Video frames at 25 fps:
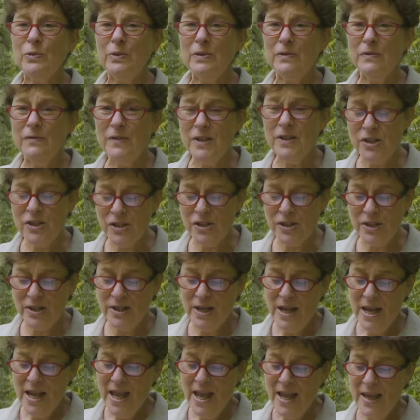envision
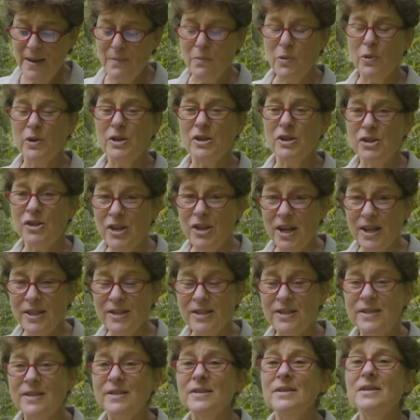a more
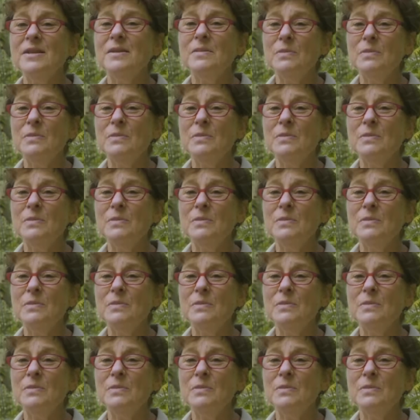just,